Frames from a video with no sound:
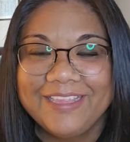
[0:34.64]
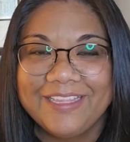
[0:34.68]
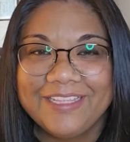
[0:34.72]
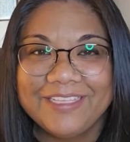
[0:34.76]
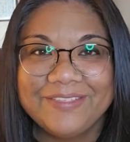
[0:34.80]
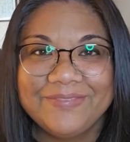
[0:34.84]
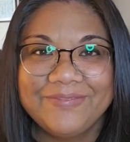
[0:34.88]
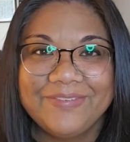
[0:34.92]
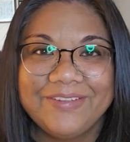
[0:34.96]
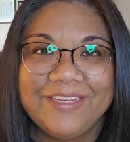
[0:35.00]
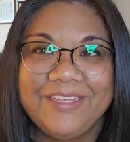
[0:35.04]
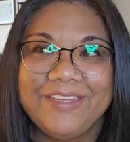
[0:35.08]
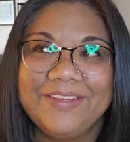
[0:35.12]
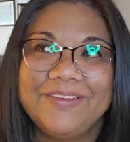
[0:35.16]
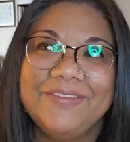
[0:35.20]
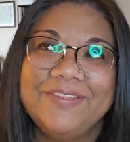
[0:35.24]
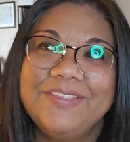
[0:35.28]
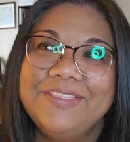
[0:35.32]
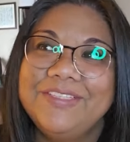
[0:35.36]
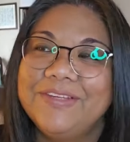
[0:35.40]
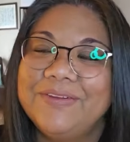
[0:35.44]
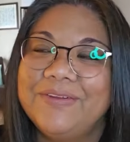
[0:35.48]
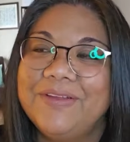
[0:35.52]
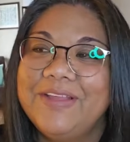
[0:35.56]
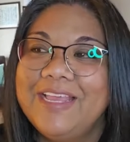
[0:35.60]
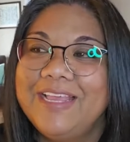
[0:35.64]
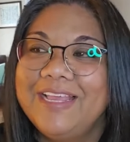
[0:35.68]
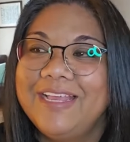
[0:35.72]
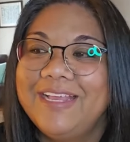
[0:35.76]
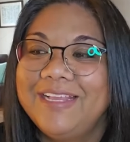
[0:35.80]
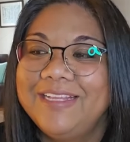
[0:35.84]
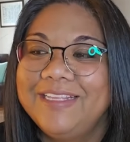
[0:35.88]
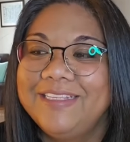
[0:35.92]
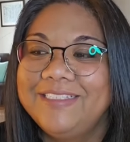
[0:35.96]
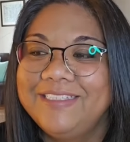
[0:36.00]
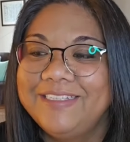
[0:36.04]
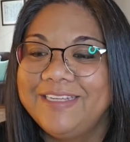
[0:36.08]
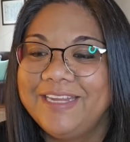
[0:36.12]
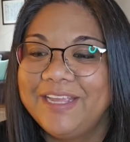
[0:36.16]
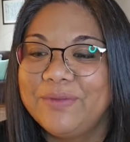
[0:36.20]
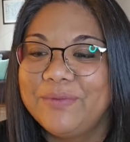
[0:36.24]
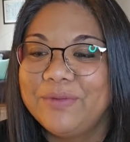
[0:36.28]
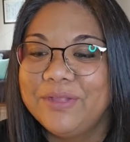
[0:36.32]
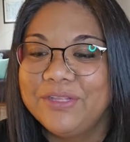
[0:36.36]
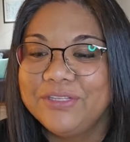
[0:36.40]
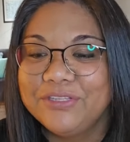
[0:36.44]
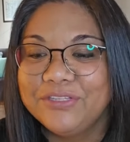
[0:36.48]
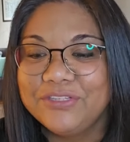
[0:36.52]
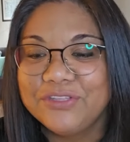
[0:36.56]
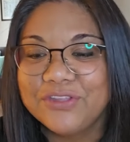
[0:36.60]
this video. So today I
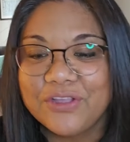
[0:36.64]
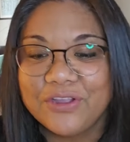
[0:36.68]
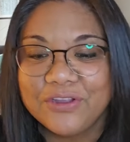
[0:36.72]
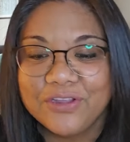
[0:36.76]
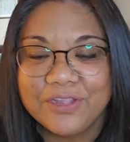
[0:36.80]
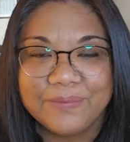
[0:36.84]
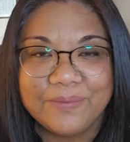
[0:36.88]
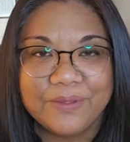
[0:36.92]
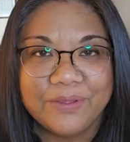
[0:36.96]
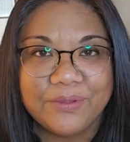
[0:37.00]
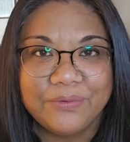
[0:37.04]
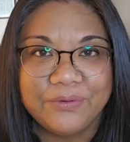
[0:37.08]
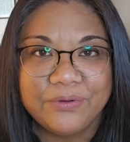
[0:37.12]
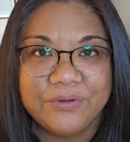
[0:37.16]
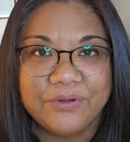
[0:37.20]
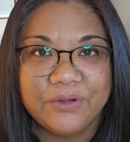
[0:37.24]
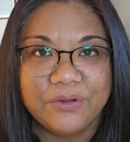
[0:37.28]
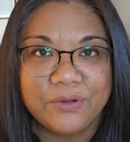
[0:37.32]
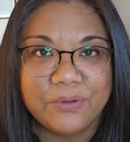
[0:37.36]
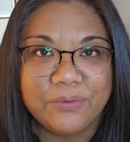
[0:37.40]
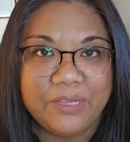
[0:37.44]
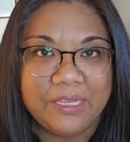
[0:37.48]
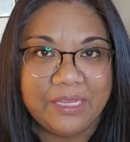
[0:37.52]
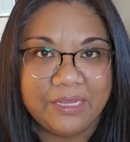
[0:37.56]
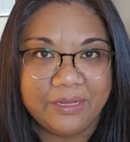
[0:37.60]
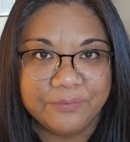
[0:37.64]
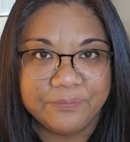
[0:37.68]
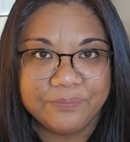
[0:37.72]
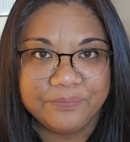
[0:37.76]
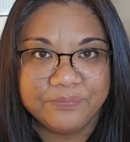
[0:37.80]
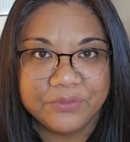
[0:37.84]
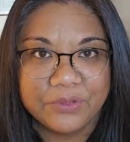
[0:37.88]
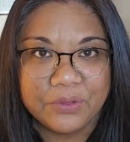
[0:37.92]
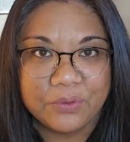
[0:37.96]
want to talk about growing